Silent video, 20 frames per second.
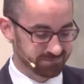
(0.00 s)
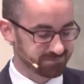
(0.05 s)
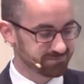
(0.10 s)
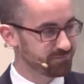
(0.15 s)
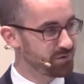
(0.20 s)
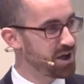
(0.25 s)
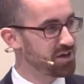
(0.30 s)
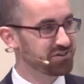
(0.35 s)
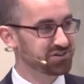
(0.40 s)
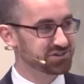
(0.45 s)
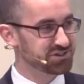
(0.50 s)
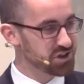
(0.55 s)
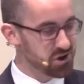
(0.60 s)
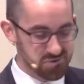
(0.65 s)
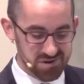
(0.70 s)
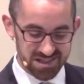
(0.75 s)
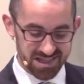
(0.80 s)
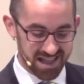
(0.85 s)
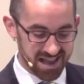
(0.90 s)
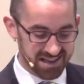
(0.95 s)
Wow, there's no
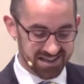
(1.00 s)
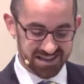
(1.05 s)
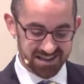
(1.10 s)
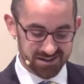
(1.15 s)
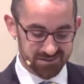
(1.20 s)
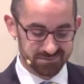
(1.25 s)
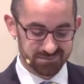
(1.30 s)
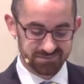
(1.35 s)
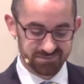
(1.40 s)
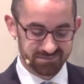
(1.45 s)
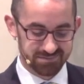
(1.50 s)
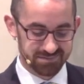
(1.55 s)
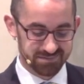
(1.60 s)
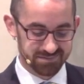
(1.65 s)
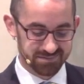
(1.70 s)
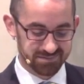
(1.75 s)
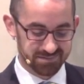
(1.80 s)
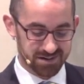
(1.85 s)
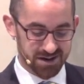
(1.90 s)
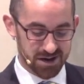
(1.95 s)
one like him
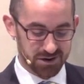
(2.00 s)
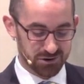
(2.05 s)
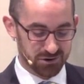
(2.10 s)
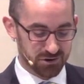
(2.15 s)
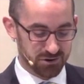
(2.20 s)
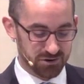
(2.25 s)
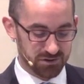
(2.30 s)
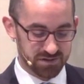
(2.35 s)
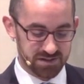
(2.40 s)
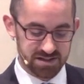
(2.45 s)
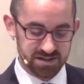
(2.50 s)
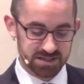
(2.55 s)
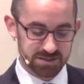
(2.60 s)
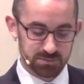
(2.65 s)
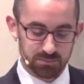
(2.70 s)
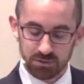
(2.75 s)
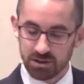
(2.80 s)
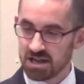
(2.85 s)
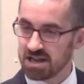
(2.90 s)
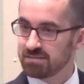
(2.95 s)
on earth. He is
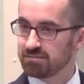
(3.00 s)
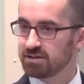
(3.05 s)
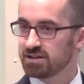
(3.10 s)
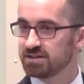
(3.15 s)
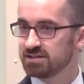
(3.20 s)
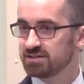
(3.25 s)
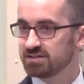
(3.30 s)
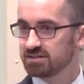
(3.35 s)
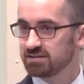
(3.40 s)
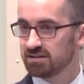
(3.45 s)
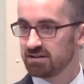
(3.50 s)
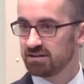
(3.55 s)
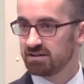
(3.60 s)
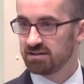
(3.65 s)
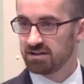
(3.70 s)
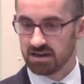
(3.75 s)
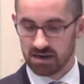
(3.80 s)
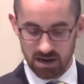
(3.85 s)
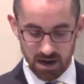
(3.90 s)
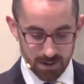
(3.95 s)
blameless
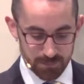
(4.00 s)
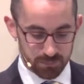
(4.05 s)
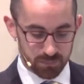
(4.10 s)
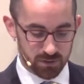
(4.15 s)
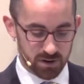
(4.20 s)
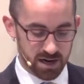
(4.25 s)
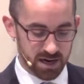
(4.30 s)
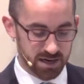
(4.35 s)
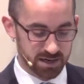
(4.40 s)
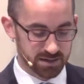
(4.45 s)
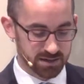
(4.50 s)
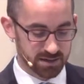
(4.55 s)
and upright.